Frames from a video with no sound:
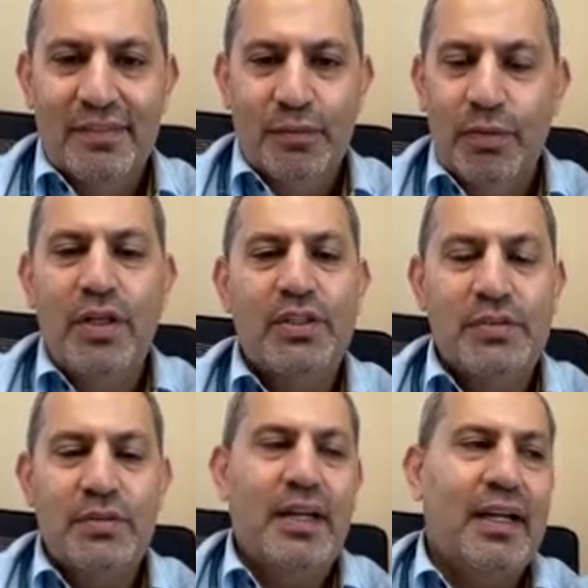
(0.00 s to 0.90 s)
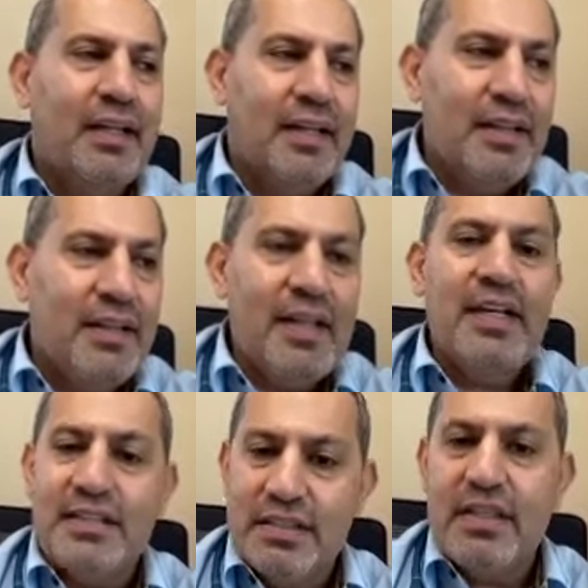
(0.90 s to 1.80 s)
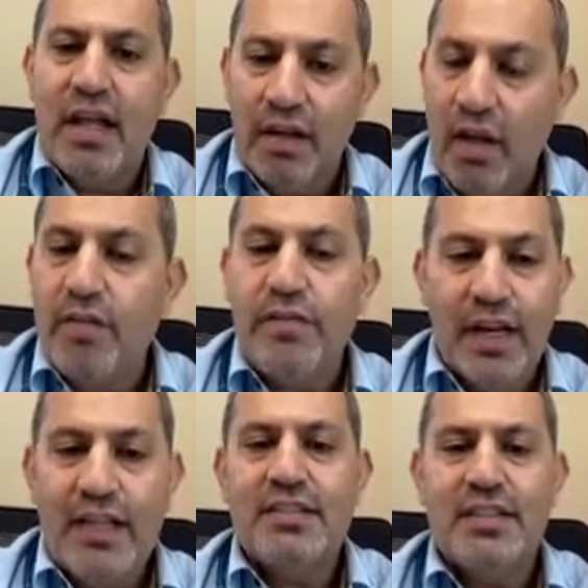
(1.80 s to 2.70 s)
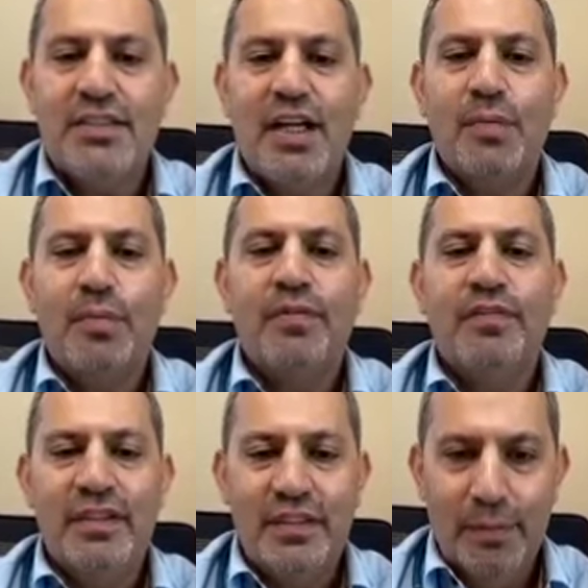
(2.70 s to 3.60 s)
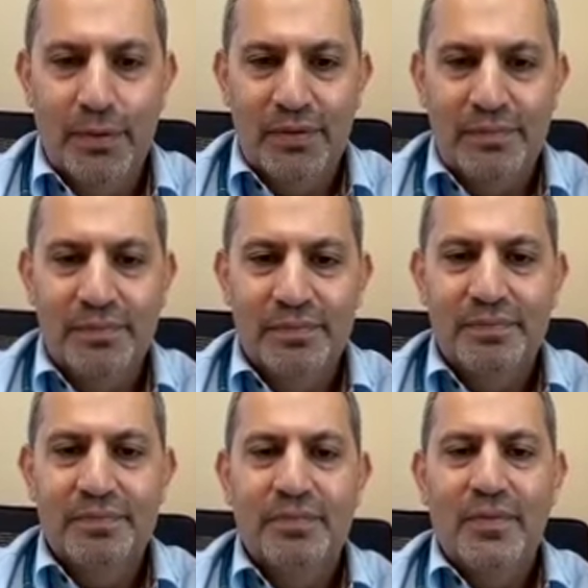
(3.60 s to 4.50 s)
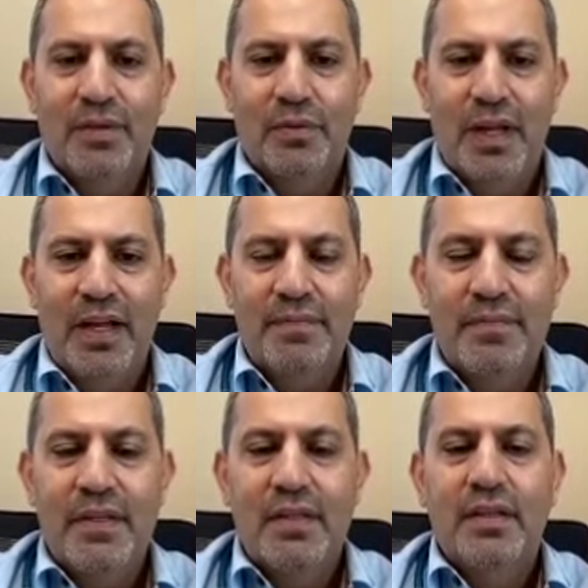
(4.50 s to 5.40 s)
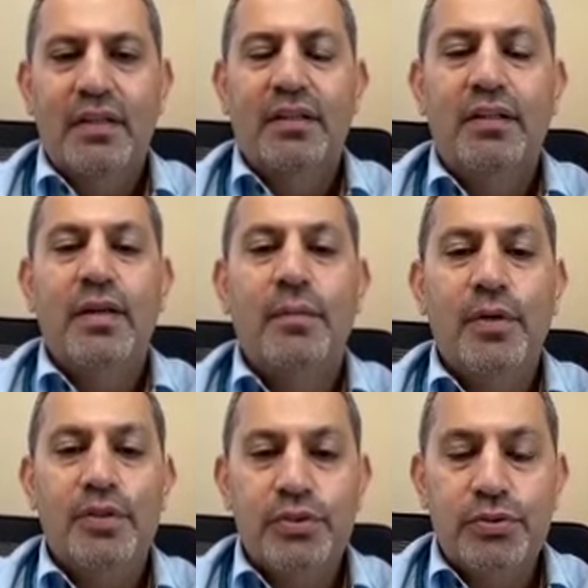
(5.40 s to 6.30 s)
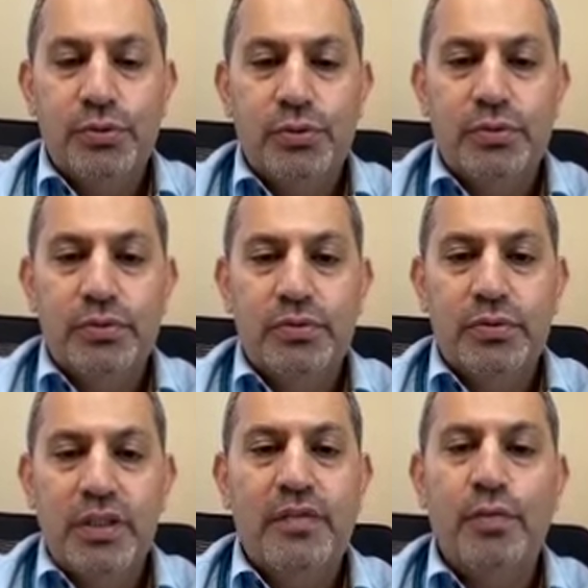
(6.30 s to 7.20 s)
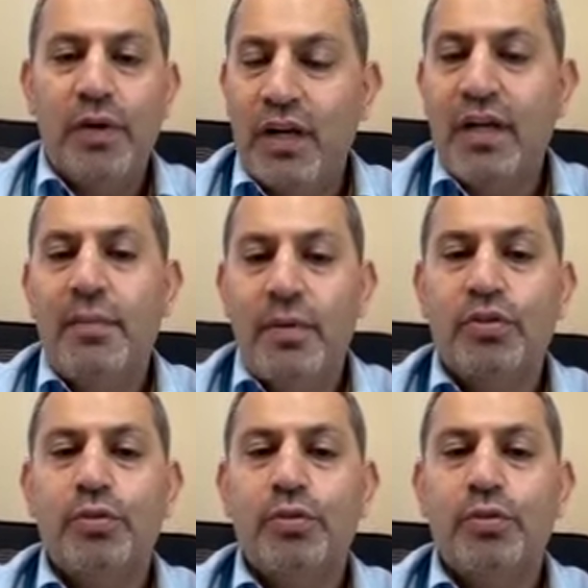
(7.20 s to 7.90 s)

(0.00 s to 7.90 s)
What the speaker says: We doesn't like there. It's a lot of cancers are preventable. Okay. Number two, if we're unable to